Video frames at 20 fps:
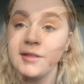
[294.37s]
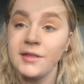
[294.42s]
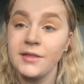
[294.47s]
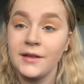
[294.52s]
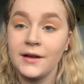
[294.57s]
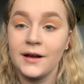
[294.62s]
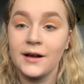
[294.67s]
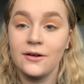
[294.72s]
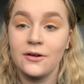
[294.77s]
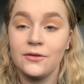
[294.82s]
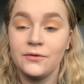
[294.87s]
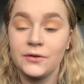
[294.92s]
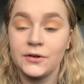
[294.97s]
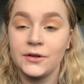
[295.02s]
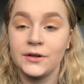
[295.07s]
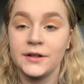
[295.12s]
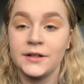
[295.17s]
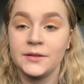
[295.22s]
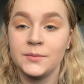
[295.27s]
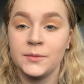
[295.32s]
thing I got for
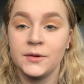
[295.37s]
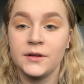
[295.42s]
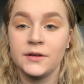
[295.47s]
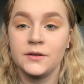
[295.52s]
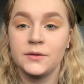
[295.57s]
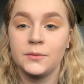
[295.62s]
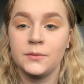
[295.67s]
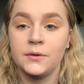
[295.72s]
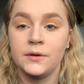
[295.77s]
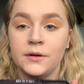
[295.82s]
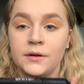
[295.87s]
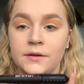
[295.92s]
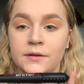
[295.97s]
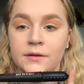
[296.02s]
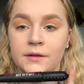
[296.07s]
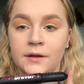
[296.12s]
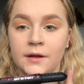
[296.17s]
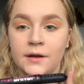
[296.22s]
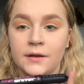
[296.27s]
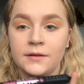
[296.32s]
Christmas was
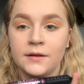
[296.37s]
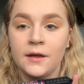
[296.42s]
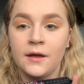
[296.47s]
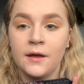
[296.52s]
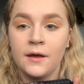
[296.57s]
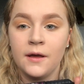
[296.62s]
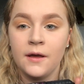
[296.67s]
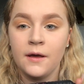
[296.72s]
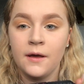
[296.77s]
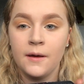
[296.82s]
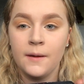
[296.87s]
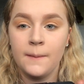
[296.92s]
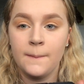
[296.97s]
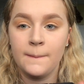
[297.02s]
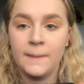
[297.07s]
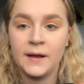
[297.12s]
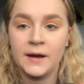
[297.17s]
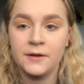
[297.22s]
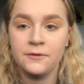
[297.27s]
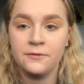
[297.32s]
this
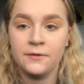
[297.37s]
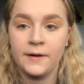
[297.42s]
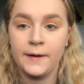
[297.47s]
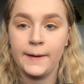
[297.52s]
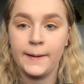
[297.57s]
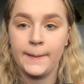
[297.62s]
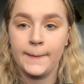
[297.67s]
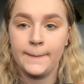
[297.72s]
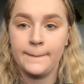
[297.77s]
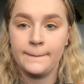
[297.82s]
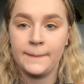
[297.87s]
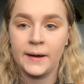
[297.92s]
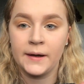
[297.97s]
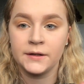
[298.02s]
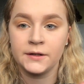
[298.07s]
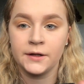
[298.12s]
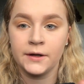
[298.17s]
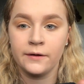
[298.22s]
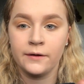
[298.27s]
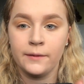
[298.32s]
Benefit Bad
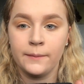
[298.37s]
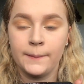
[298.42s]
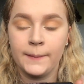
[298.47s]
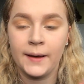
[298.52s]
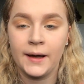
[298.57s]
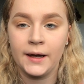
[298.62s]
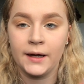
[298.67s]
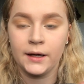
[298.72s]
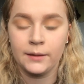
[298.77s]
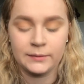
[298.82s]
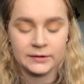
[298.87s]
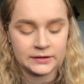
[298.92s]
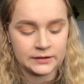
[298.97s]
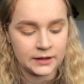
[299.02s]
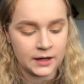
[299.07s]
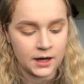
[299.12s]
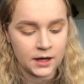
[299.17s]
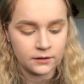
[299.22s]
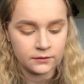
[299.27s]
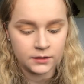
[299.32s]
Girl Bang
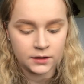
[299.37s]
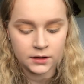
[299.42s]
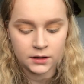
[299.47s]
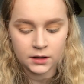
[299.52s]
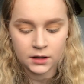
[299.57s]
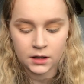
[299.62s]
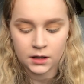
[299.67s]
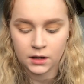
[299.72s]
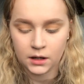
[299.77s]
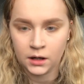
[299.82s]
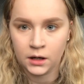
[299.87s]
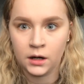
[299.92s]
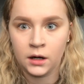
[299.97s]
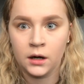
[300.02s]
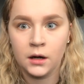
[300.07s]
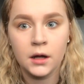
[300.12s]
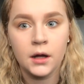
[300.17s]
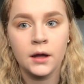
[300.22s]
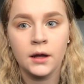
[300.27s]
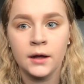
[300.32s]
mascara, and
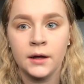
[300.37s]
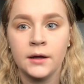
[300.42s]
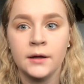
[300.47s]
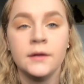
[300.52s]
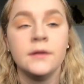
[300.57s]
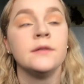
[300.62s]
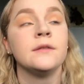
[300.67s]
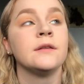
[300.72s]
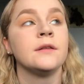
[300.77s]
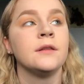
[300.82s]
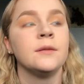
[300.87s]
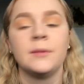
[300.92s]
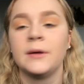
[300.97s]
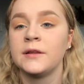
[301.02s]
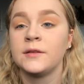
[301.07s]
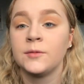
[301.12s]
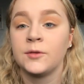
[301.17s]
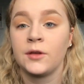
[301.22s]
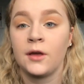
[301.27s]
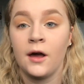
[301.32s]
it is the
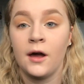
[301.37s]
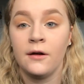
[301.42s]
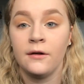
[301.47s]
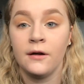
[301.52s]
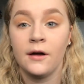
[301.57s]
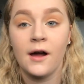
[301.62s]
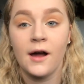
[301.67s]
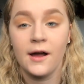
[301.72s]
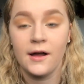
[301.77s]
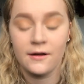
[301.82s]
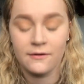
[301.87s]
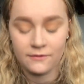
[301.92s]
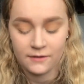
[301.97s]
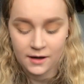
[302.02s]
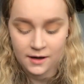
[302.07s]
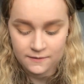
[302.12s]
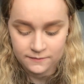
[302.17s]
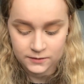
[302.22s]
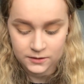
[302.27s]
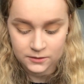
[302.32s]
best mascara I have
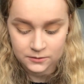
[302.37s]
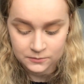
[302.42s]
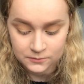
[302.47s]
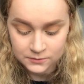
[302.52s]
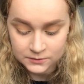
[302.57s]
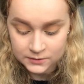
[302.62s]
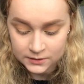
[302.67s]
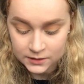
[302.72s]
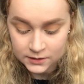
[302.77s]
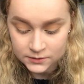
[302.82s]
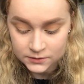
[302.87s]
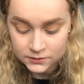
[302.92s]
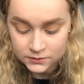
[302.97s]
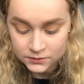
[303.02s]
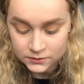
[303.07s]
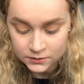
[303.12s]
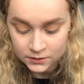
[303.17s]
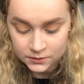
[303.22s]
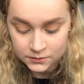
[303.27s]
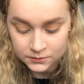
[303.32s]
ever used. It's
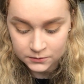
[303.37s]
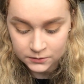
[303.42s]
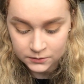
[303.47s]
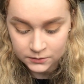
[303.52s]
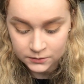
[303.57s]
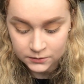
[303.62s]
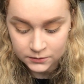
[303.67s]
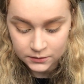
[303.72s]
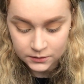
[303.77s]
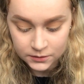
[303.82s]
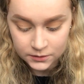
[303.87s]
so good.